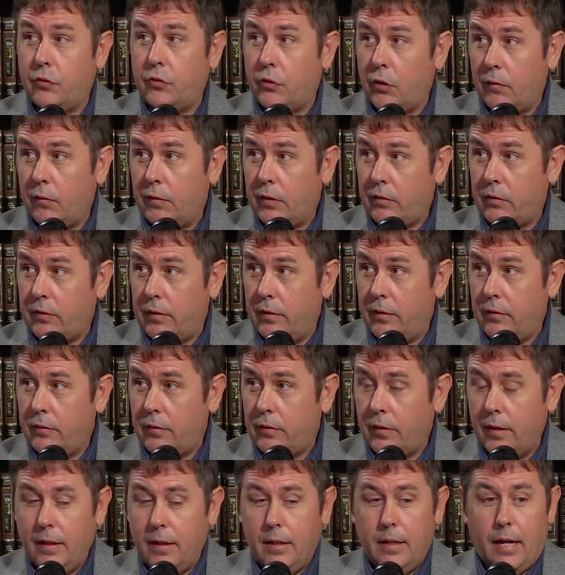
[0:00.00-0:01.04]

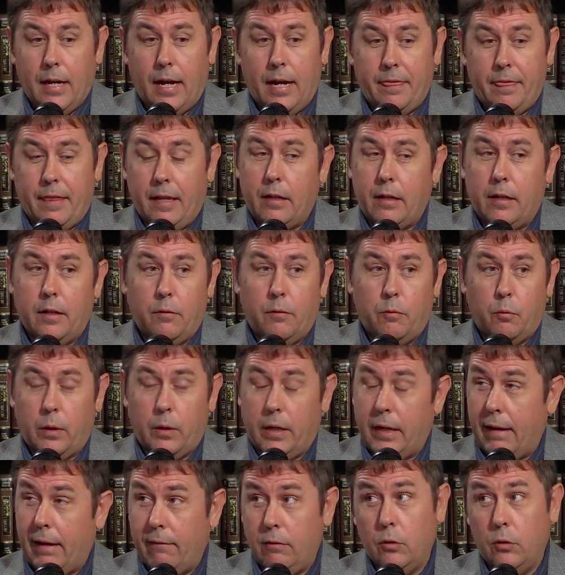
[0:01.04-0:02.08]
services. I think we're
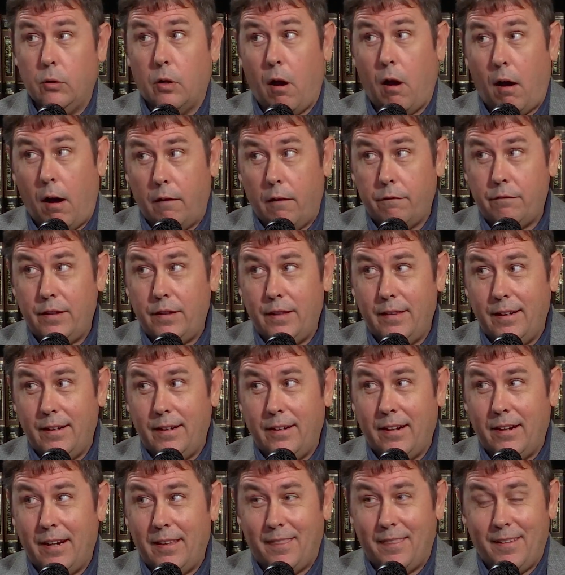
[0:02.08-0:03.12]
going to have a little coffee
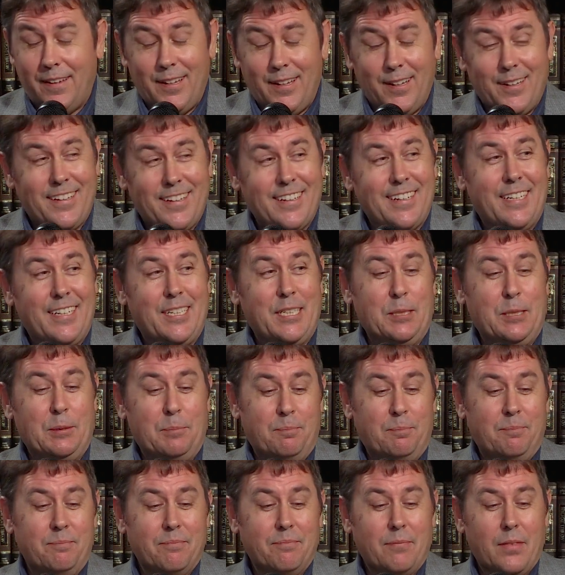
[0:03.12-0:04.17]
there, I think.
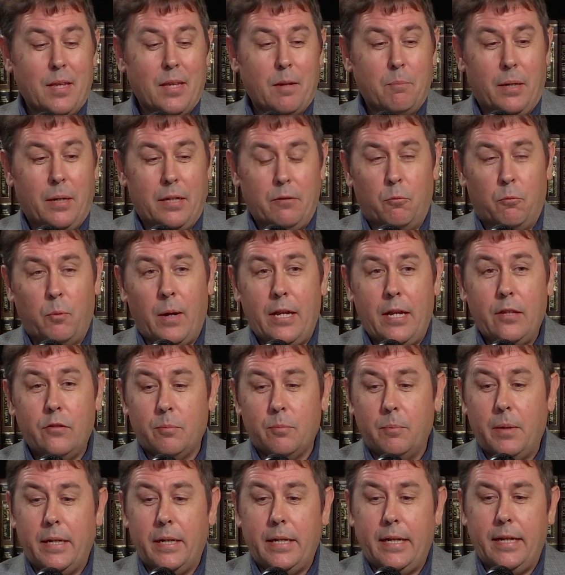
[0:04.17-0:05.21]
But raise
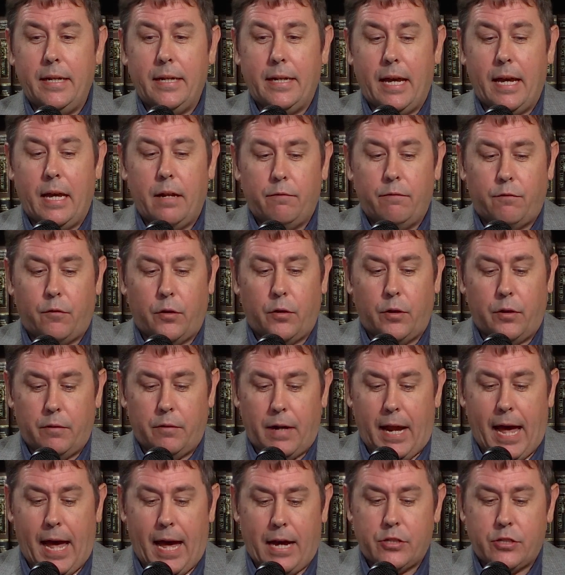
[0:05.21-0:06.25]
money, again, for
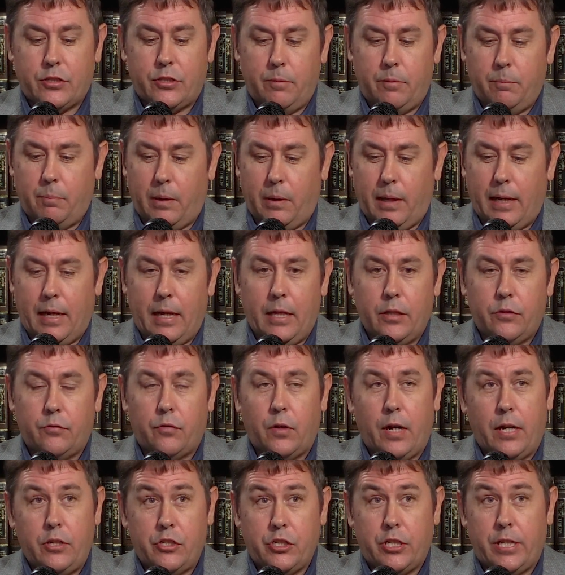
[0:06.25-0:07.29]
action plans,
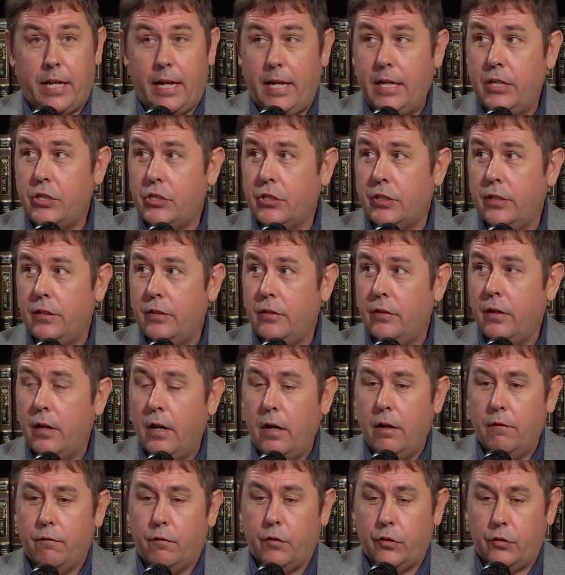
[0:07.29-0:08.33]
for education,
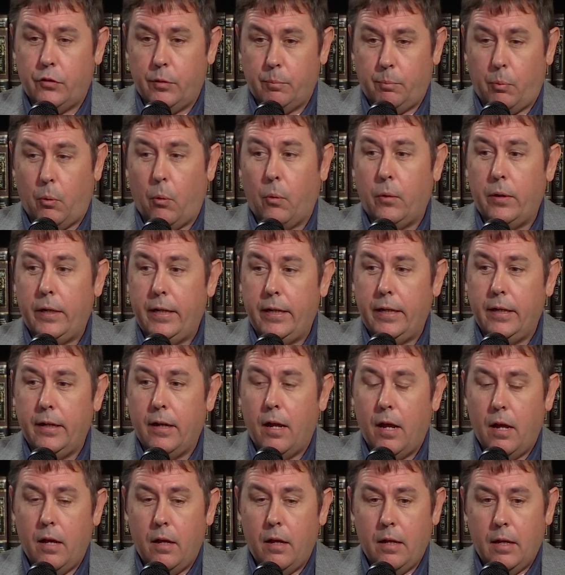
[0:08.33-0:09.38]
for supporting
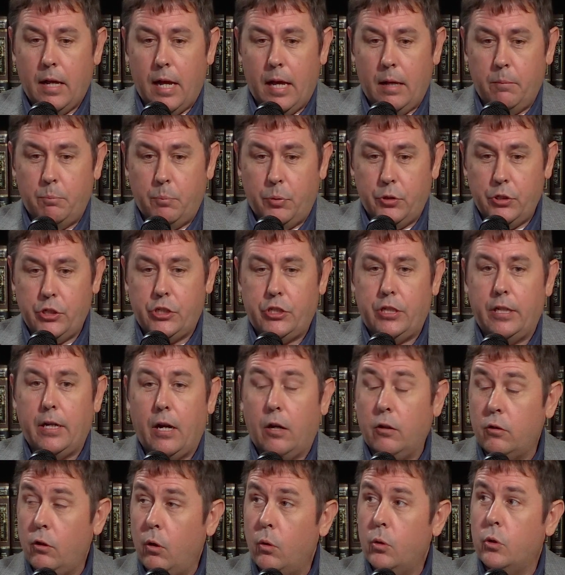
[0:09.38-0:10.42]
and pushing
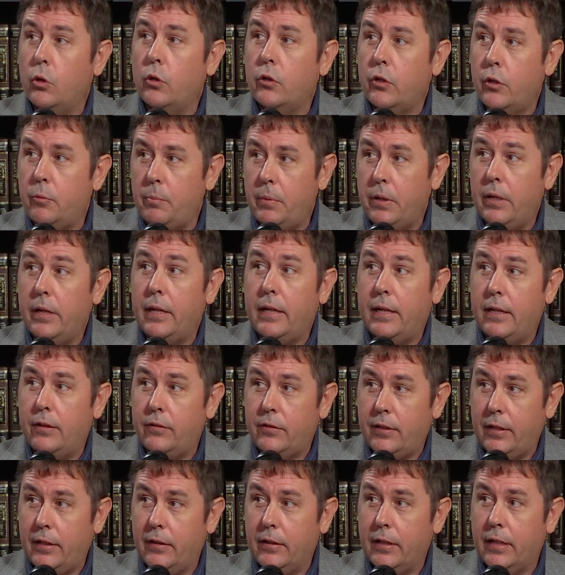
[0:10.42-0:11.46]
our local
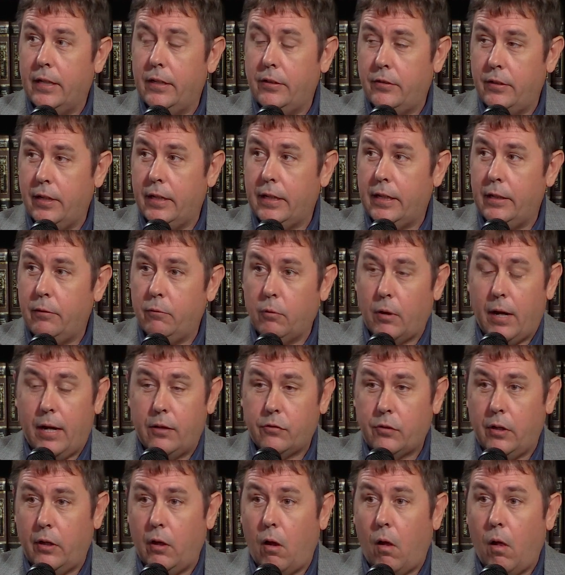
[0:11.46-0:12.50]
communities here in Kentucky. And we're
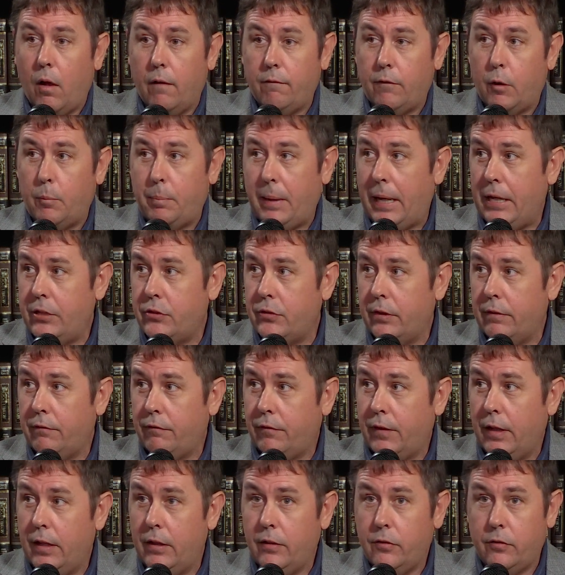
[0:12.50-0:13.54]
asking all of our Patriot
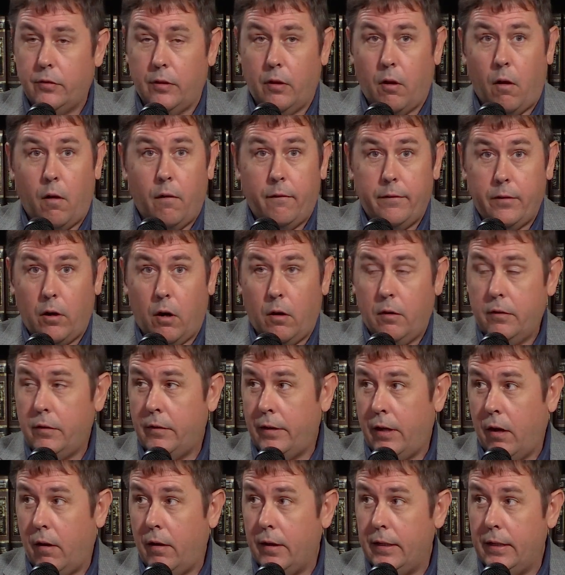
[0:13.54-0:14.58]
friends and all
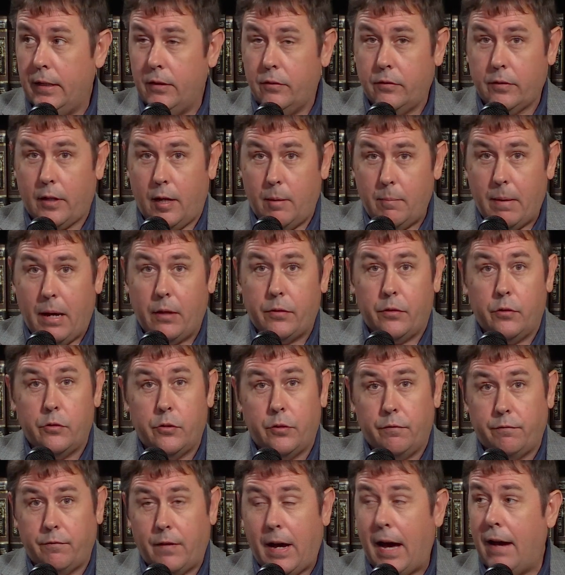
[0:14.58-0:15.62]
the audience, come out.
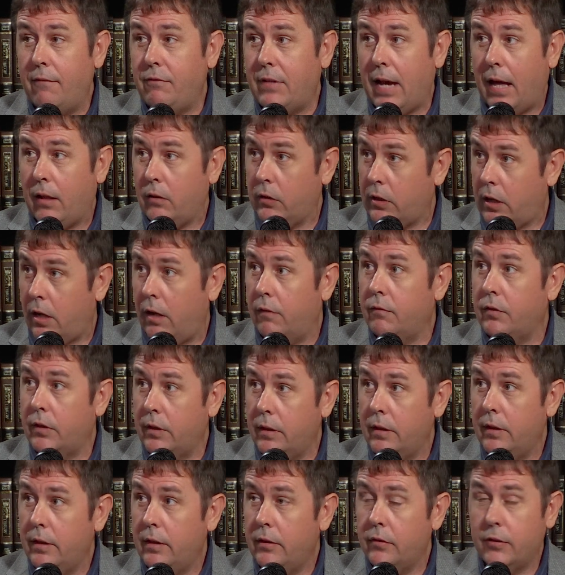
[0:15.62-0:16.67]
There's a $5
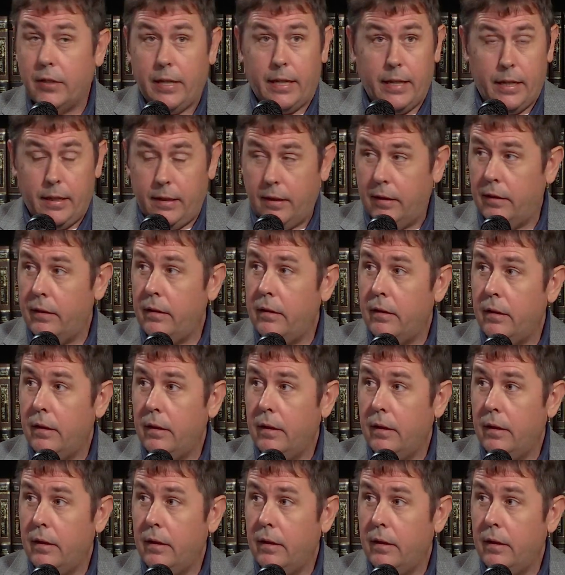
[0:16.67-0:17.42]
cover to get in.